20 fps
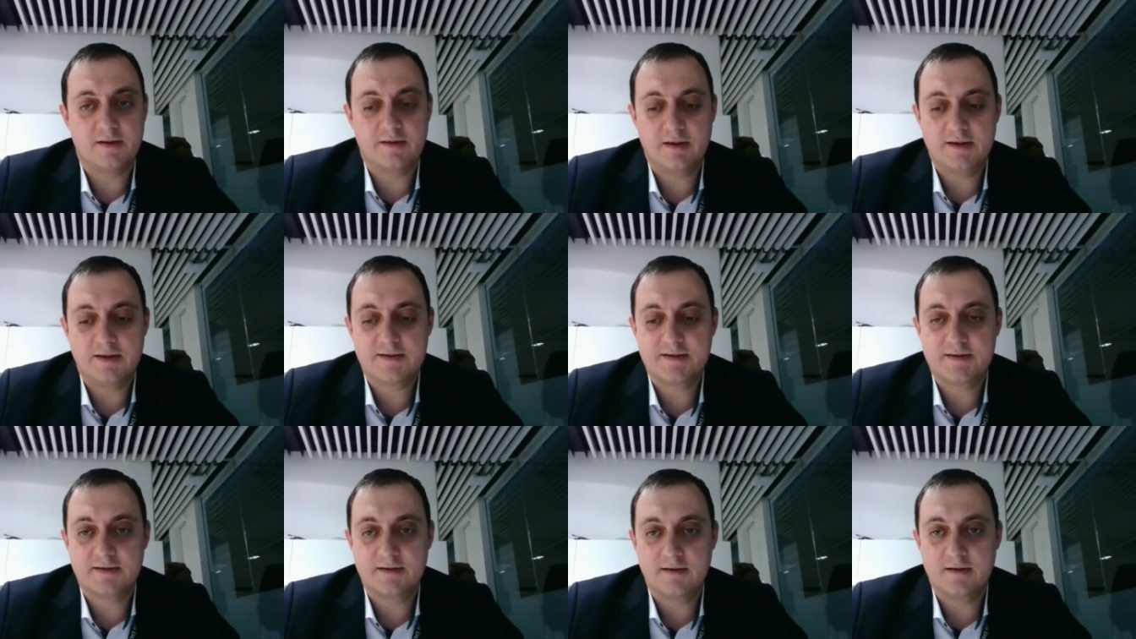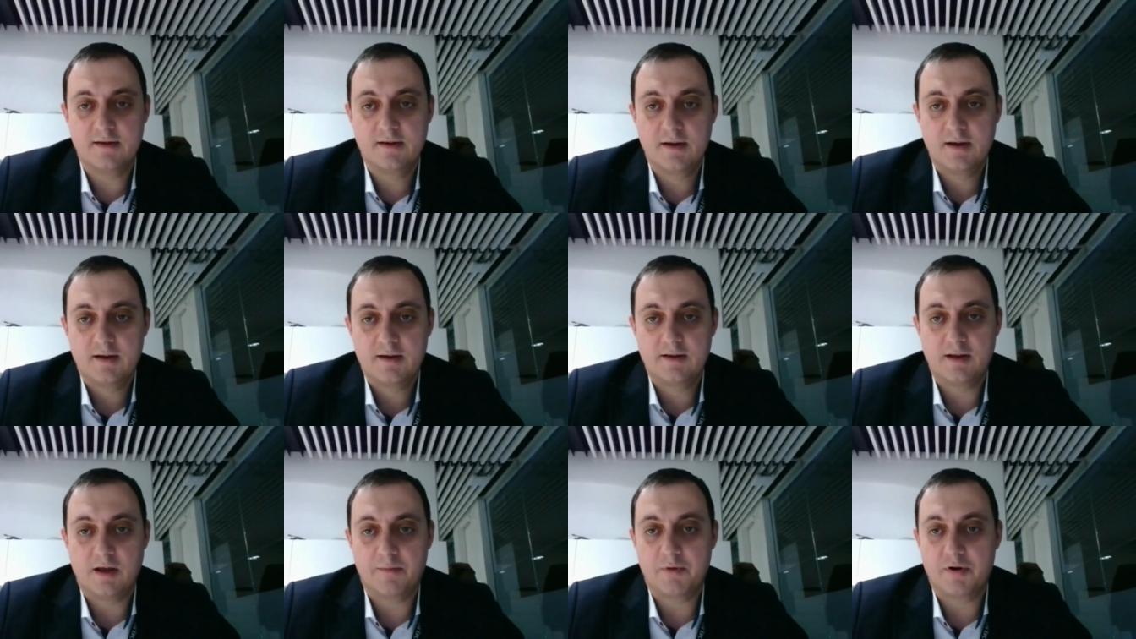This
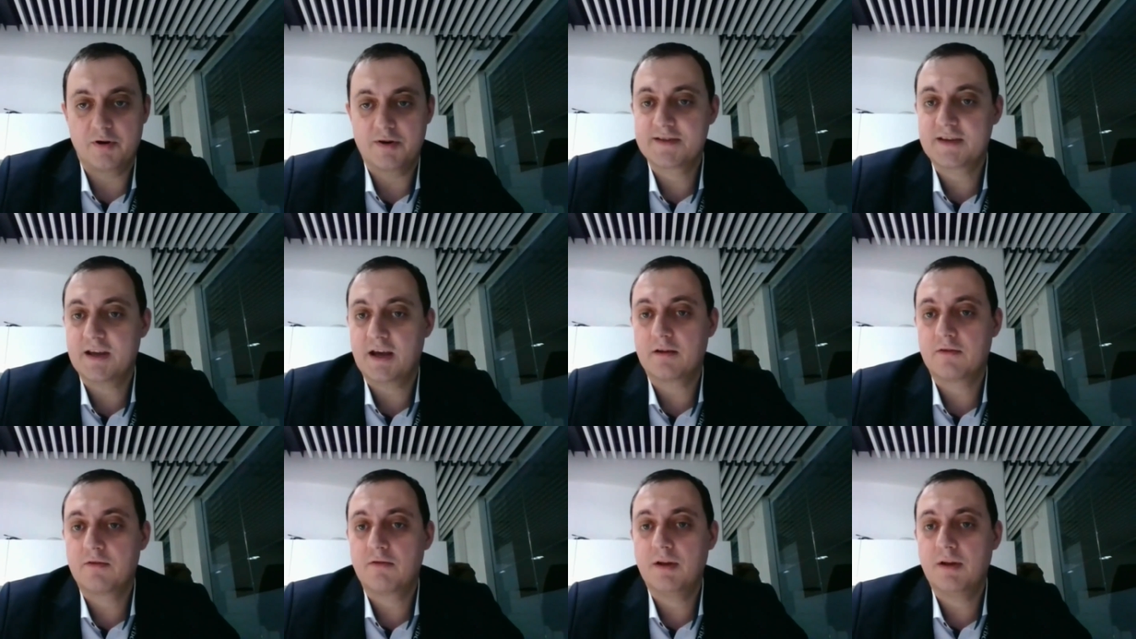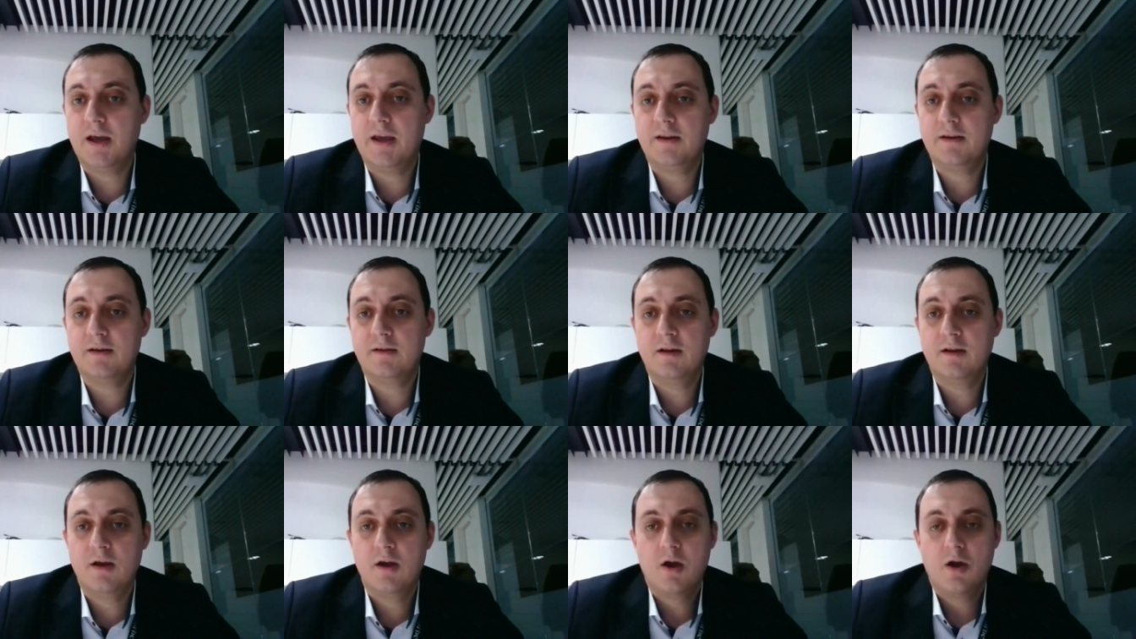number is calculated.